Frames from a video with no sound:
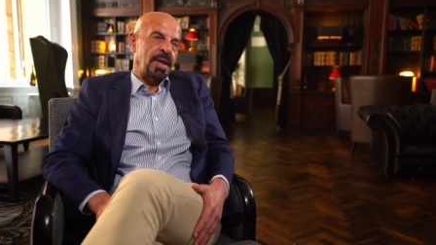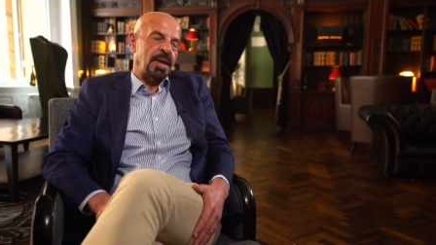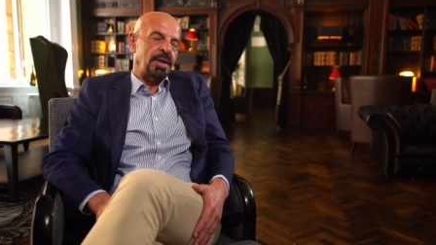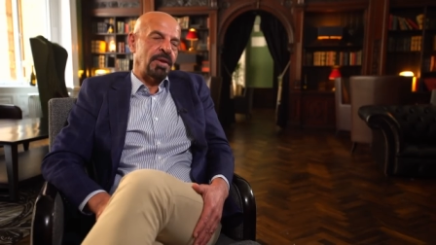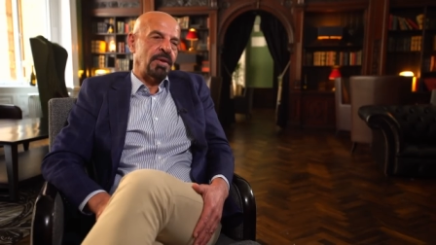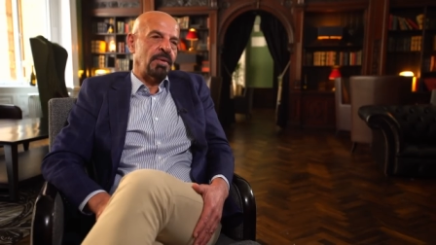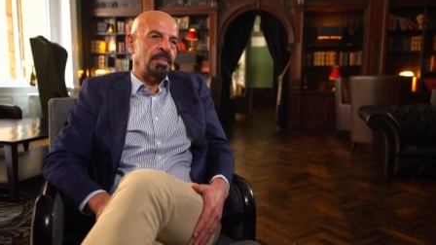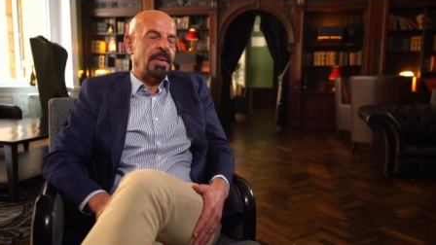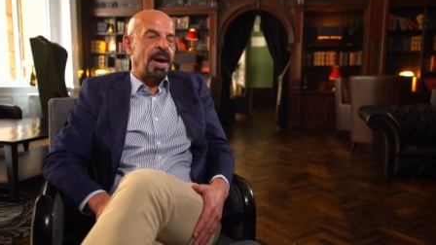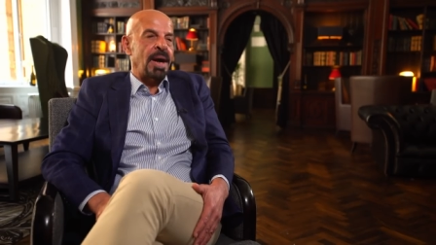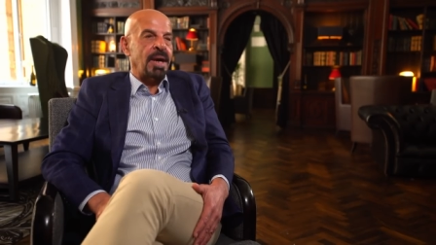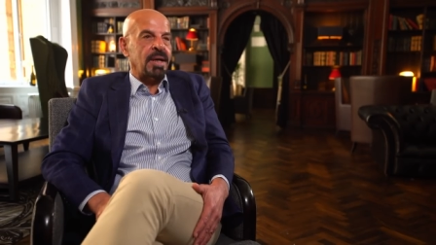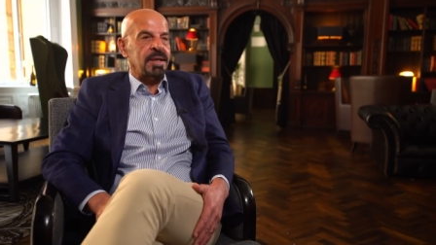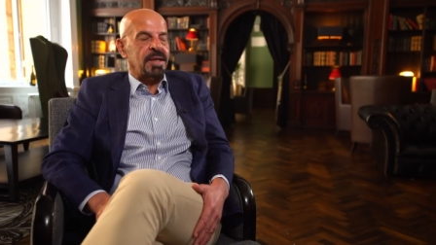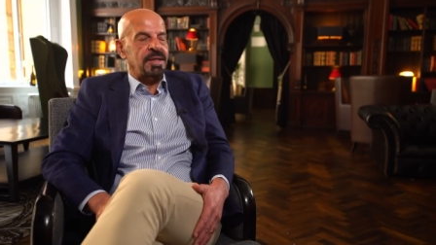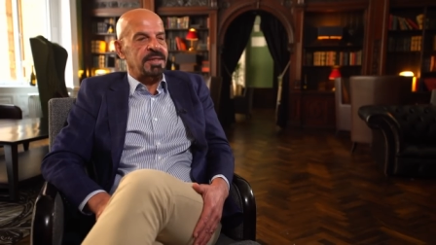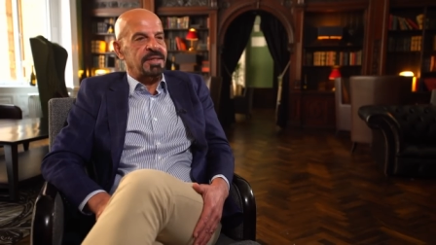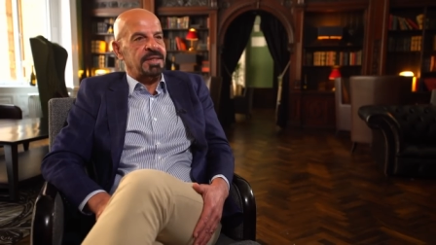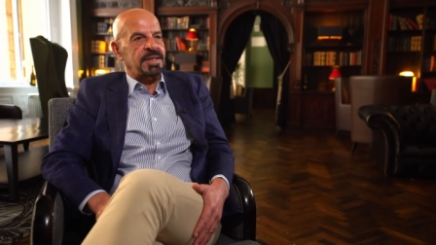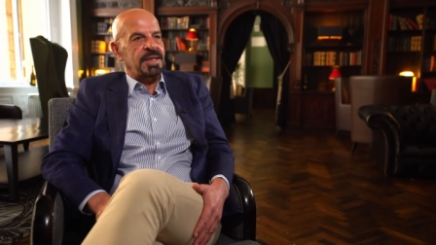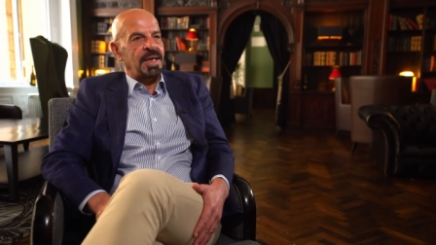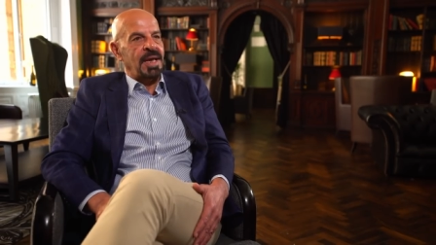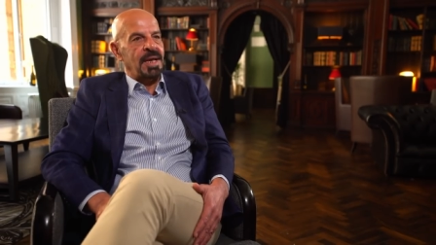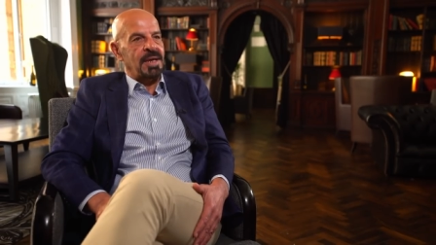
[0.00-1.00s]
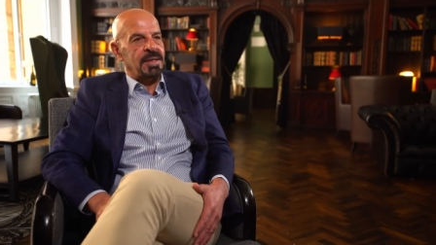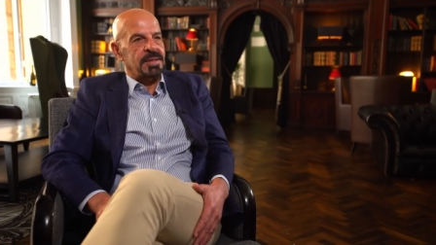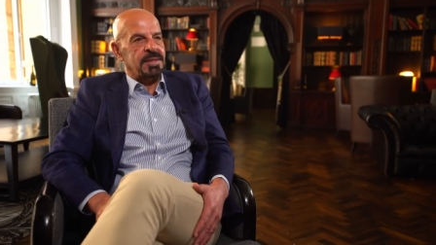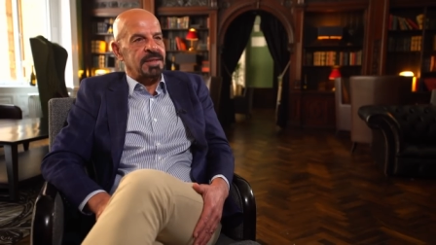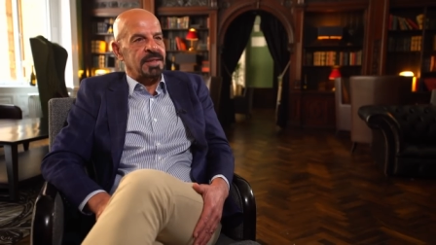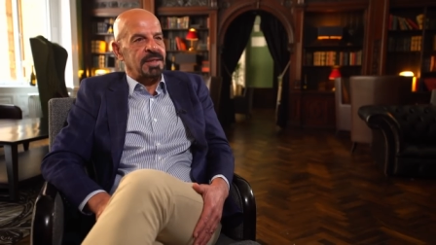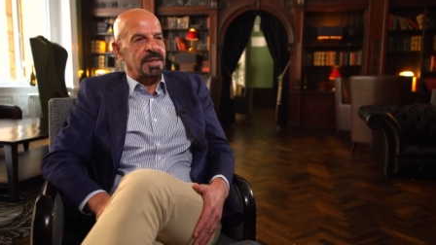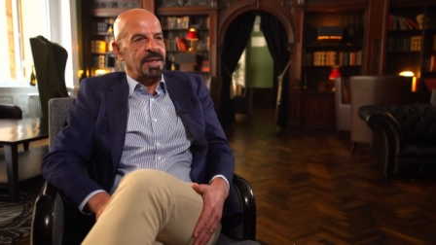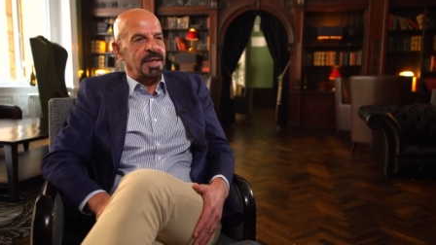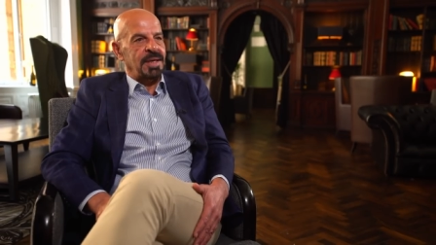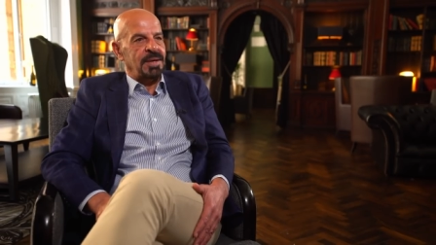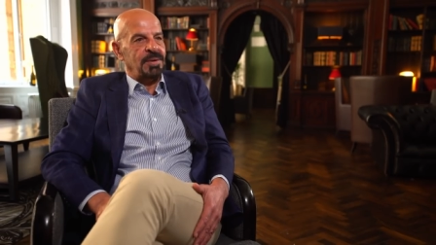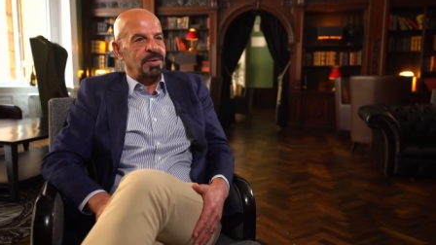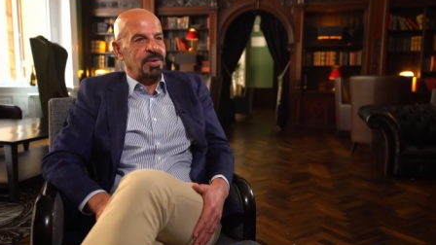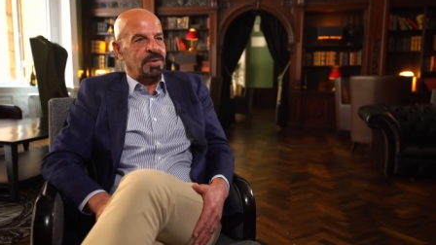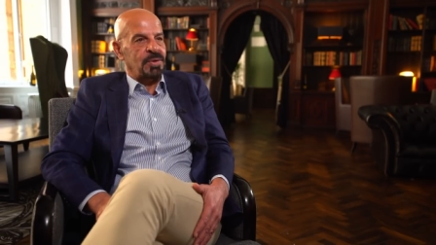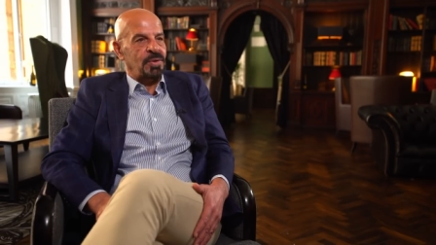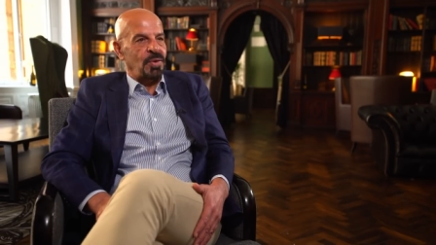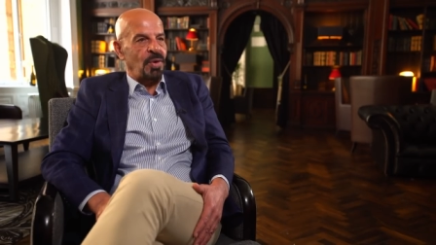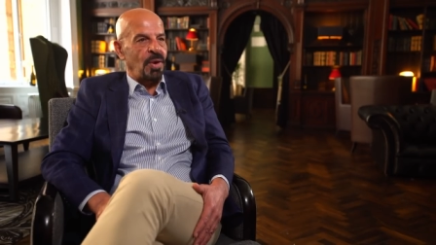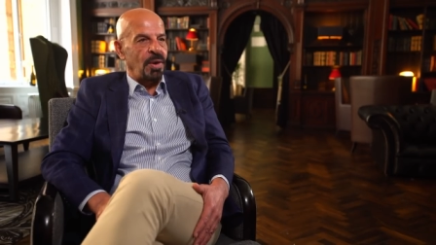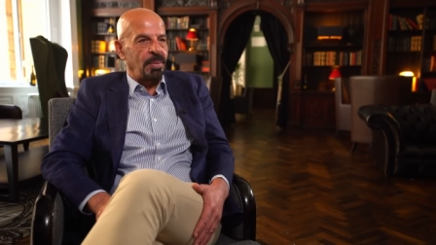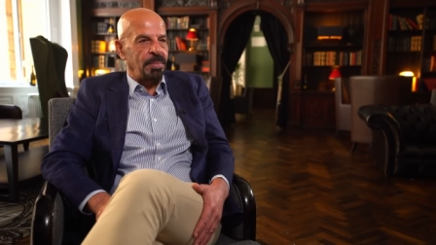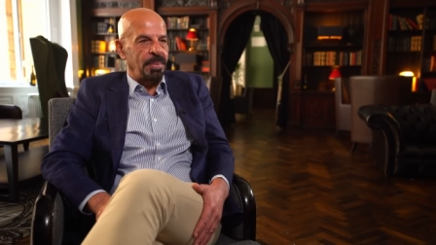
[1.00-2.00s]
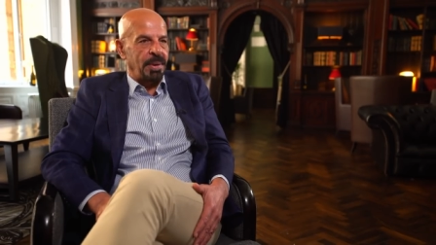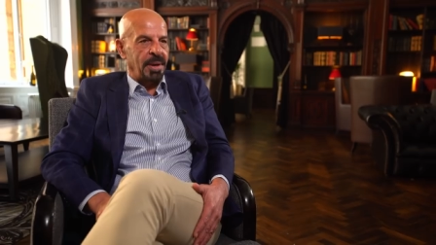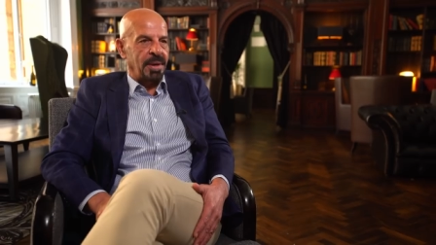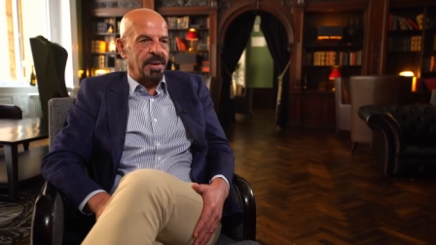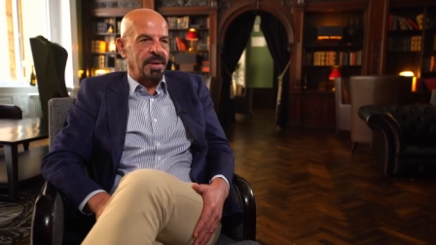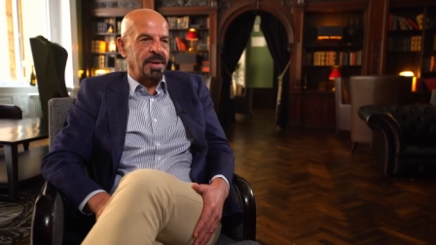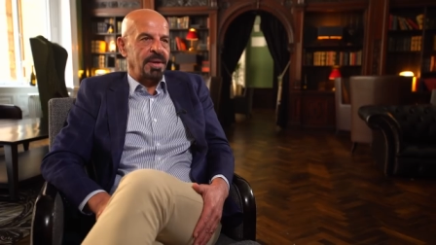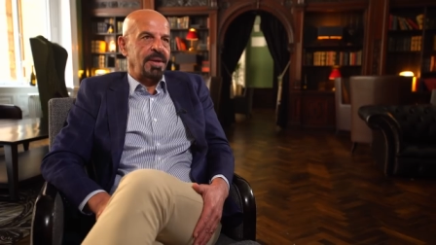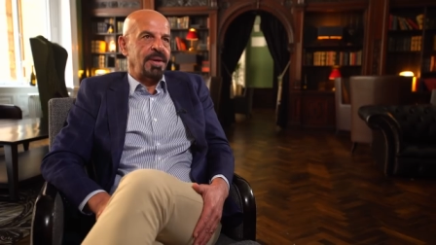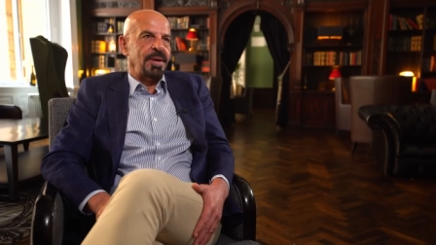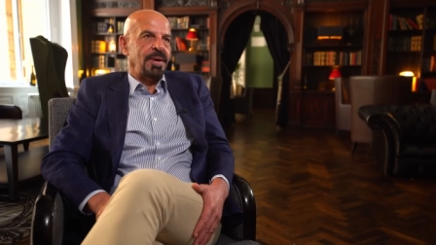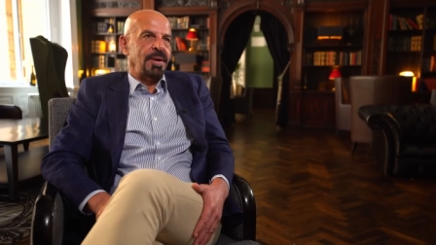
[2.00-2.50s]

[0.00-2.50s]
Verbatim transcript: Newmarket sales in October,